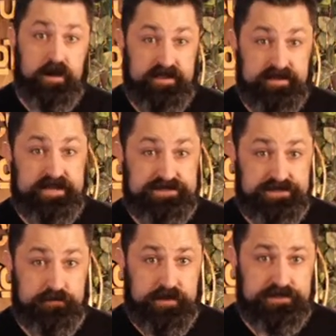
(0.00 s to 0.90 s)
I think that's
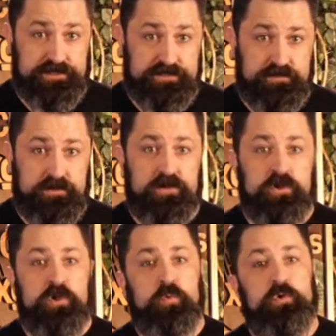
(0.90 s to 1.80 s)
too much. We're